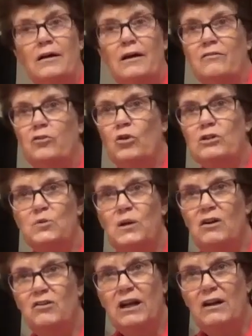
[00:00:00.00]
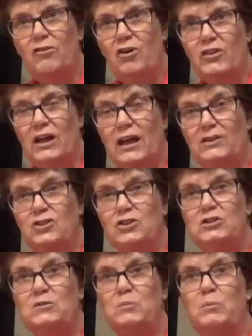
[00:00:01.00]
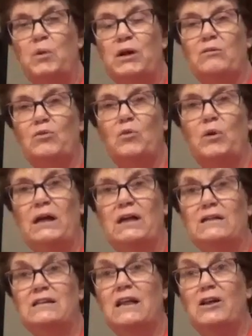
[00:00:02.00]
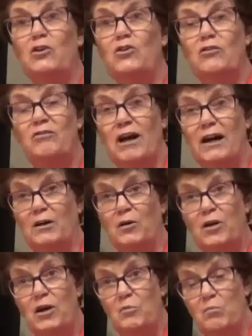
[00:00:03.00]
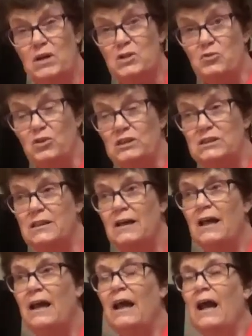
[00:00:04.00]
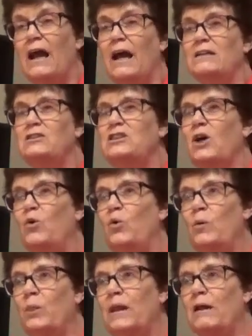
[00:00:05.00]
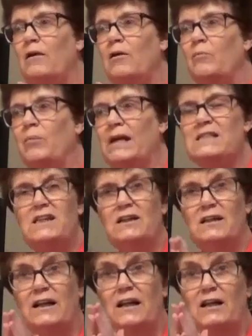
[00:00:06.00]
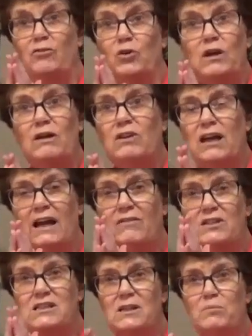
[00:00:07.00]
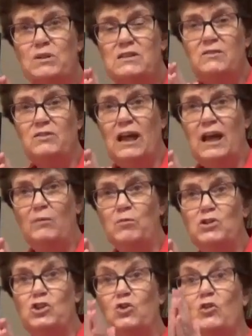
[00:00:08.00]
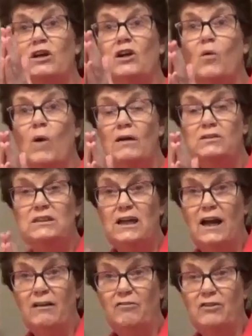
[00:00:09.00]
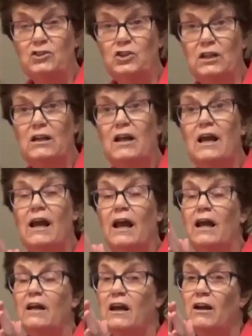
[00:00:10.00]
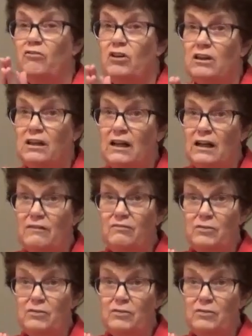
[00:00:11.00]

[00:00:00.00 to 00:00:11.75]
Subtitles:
Of course, we don't have all the answers, but we continue to find mysteries. And so, basically, if you even have the simplest of cameras, you can go out skyfishing, and everything I've